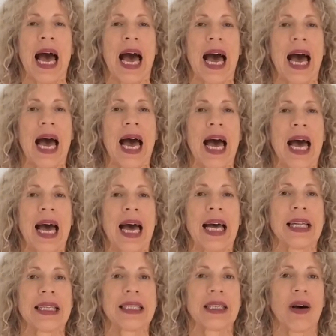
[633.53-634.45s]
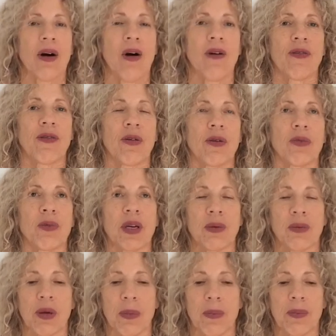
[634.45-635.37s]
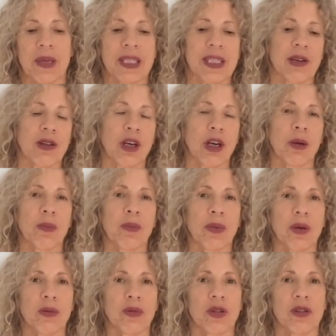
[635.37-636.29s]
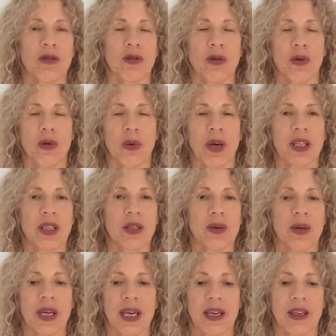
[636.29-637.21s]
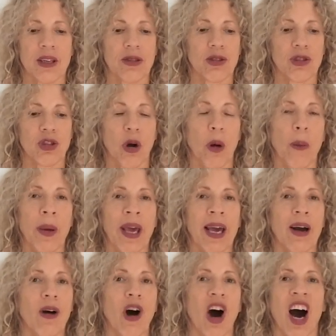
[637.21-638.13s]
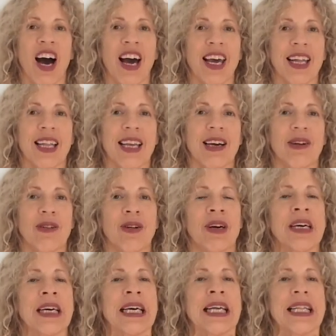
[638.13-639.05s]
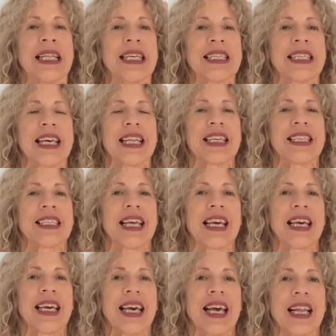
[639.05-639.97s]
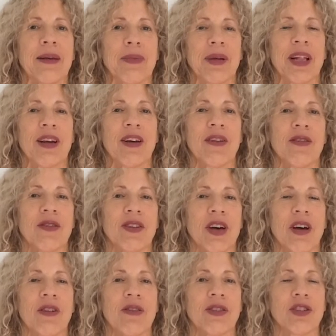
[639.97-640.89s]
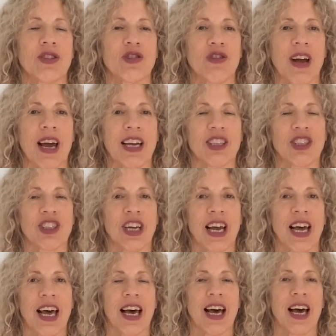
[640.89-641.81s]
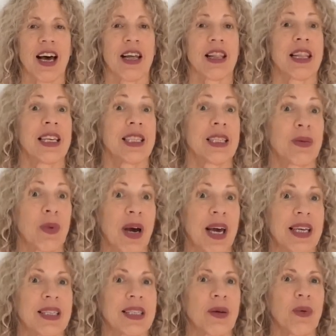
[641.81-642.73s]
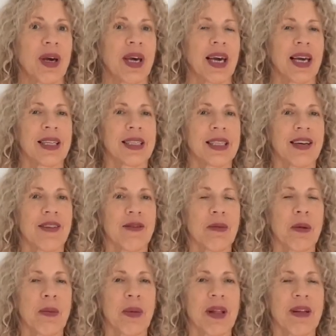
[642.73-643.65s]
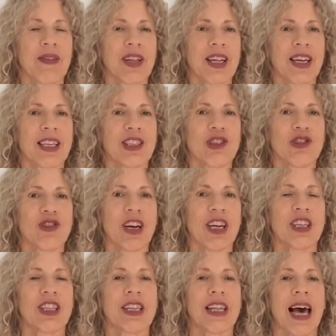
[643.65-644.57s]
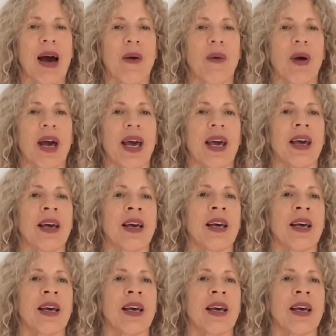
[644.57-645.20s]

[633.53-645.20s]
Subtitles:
And often when we're busy on the computer or we're doing chopping or ironing or things like this, they can get a bit overstretched this way. So we're going to give them a bit of a nice stretch that way.